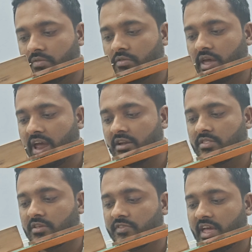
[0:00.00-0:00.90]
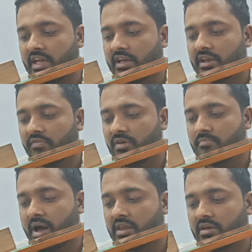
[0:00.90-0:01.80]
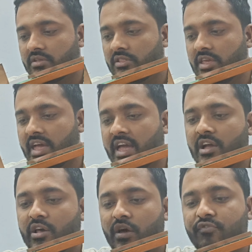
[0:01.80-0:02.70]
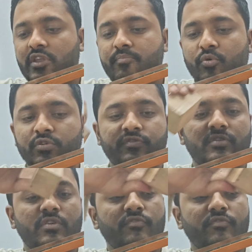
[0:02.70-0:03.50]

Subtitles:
So at this angle, we mark the angle of repose